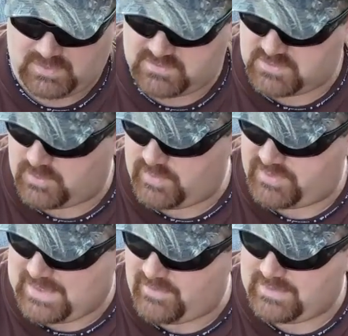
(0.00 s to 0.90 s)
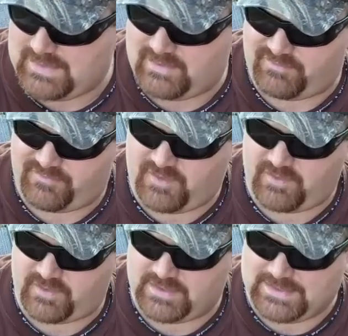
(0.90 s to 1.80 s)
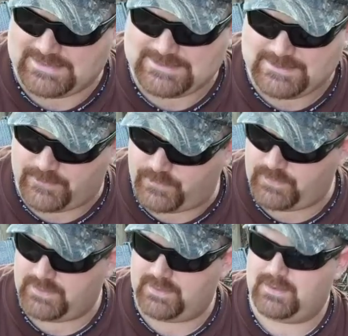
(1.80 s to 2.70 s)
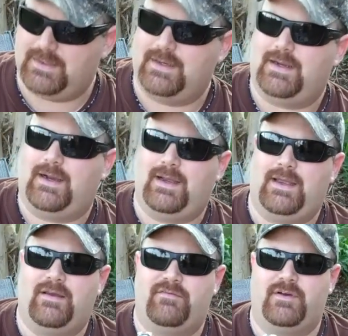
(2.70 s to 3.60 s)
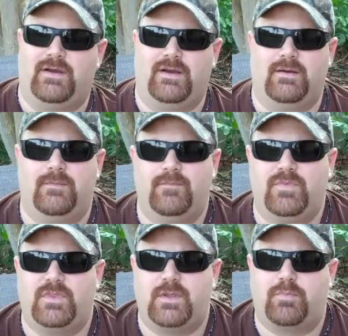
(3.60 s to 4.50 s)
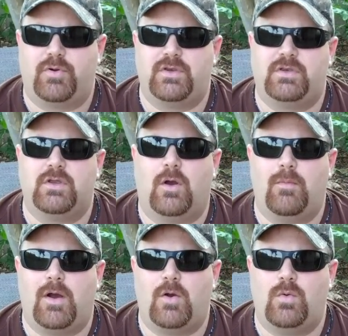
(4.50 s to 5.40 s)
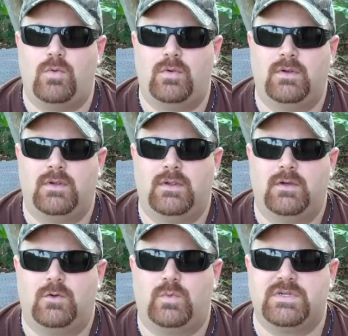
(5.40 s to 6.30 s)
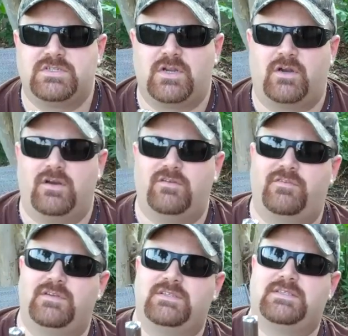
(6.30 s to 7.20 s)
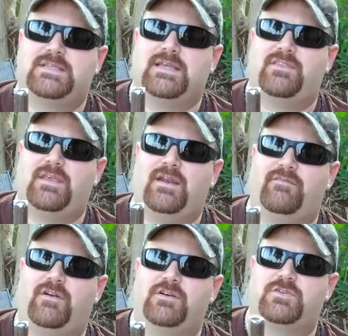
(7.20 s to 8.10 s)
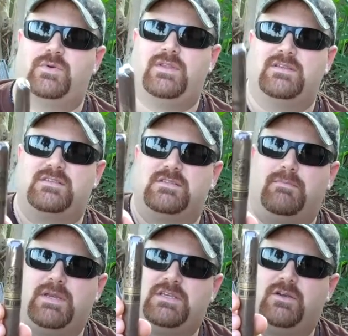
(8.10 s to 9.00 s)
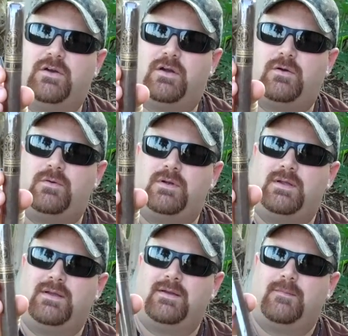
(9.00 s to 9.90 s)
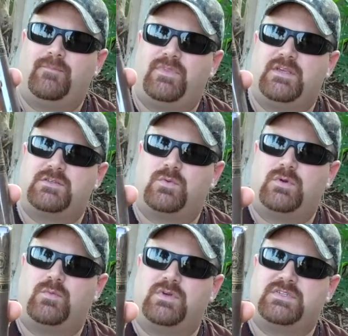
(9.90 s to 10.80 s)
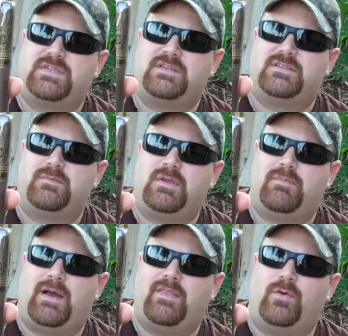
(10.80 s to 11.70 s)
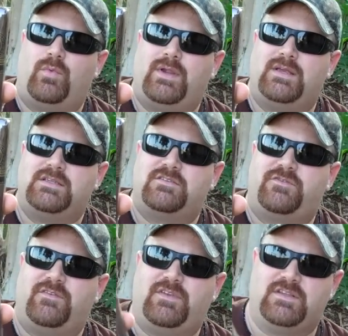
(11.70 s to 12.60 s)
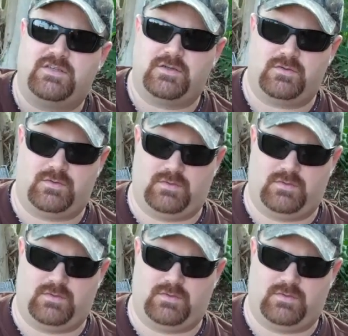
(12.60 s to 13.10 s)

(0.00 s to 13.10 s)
So without any further ado, I have uh, the Perdomo Reserve 10th anniversary. This is a Maduro. This one was sent to me by the Riz 52.